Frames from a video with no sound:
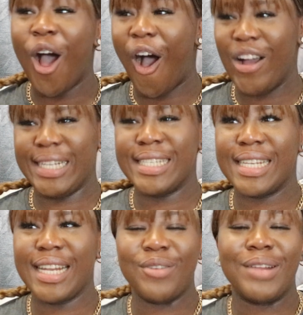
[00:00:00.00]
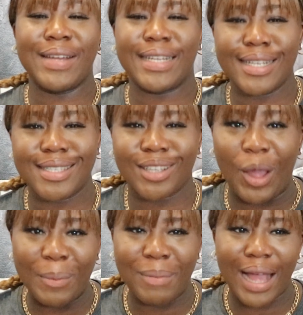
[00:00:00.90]
honestly when my kids
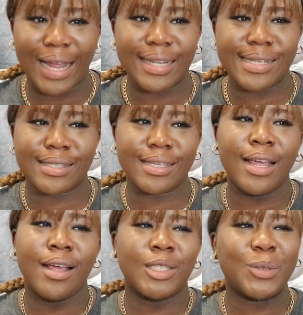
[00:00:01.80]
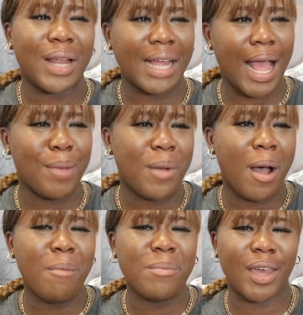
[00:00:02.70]
come back and they see they'll be like oh,
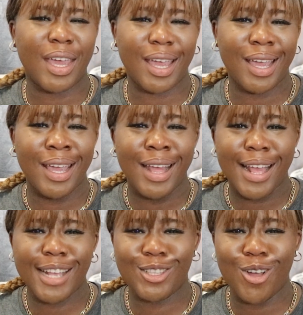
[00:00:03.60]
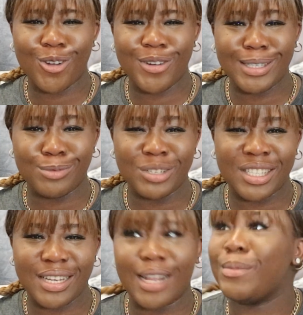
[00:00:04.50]
mommy it's not
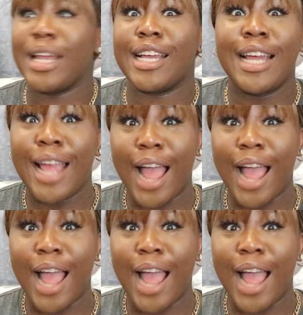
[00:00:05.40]
christmas yet i'm like